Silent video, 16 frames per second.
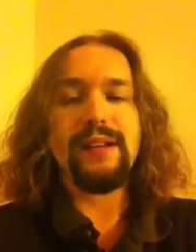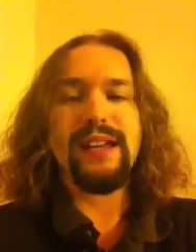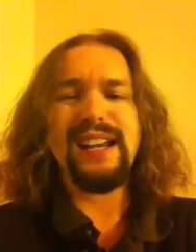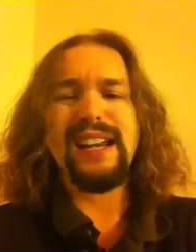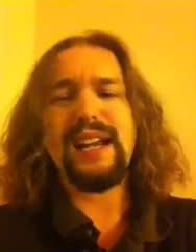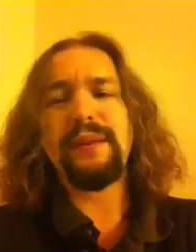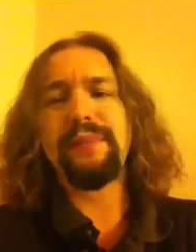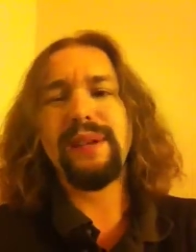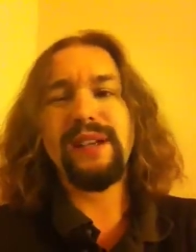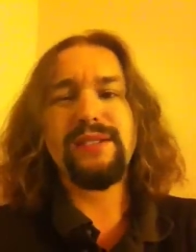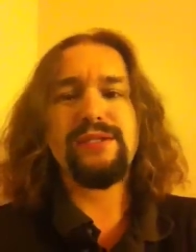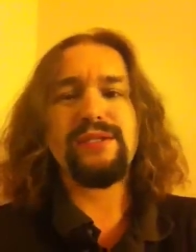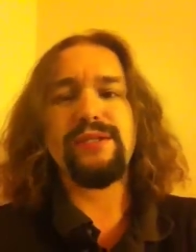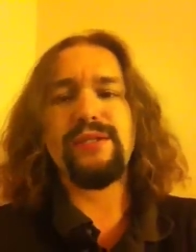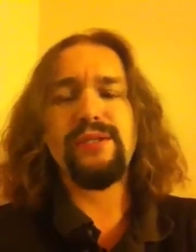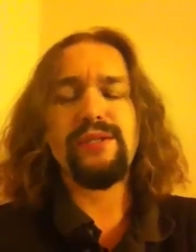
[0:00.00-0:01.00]
and a couple
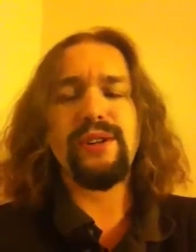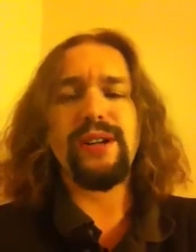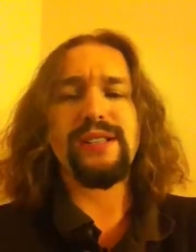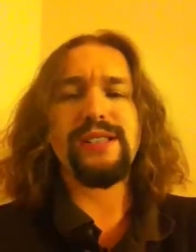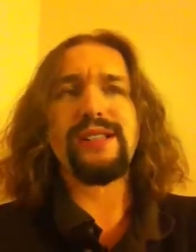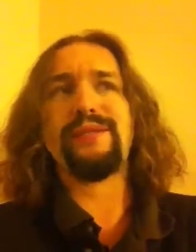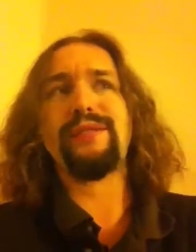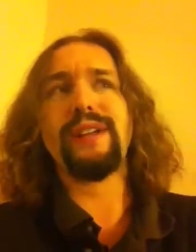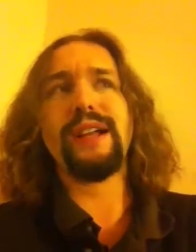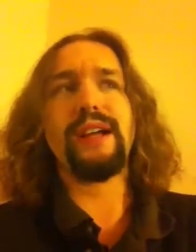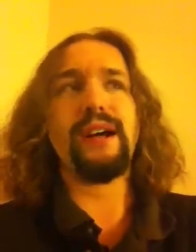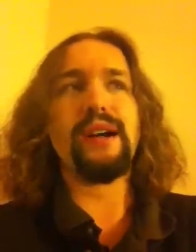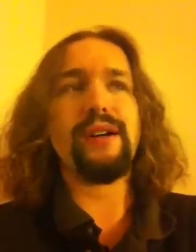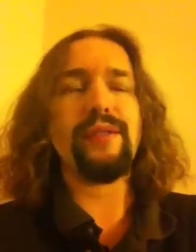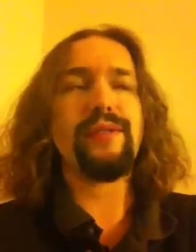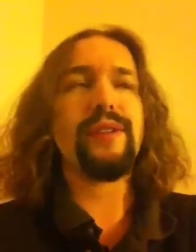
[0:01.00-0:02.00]
extra neutrons that fly
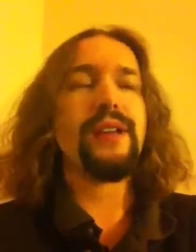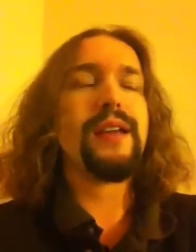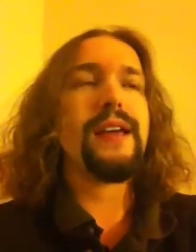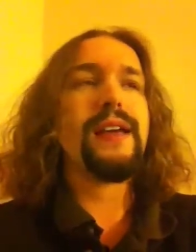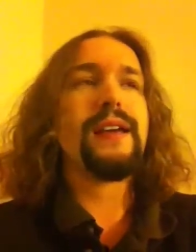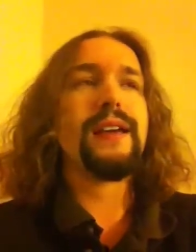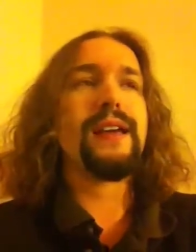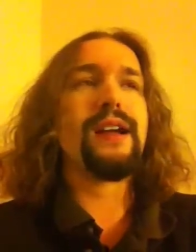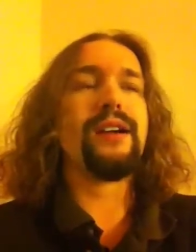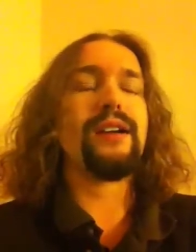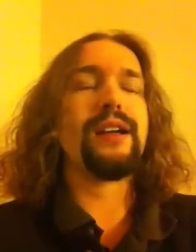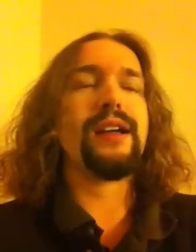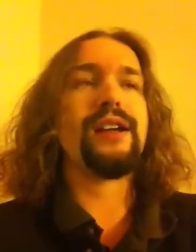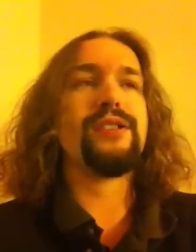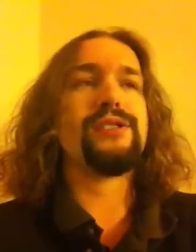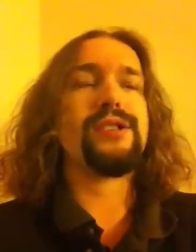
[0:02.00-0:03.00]
off,
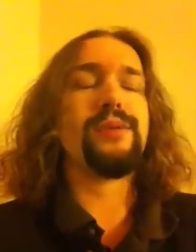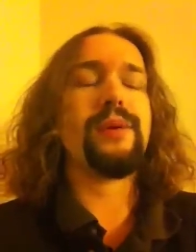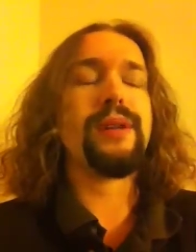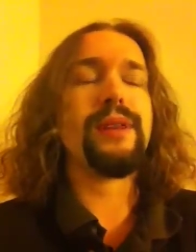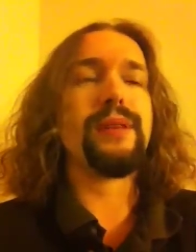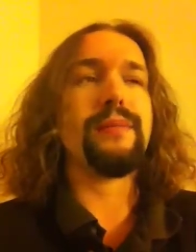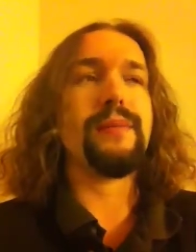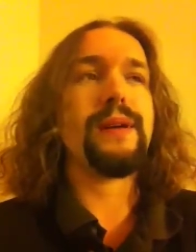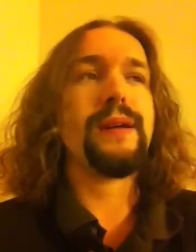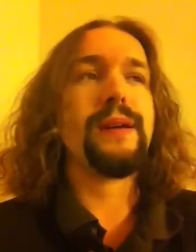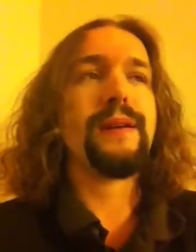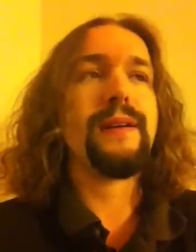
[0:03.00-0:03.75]
carrying energy with them.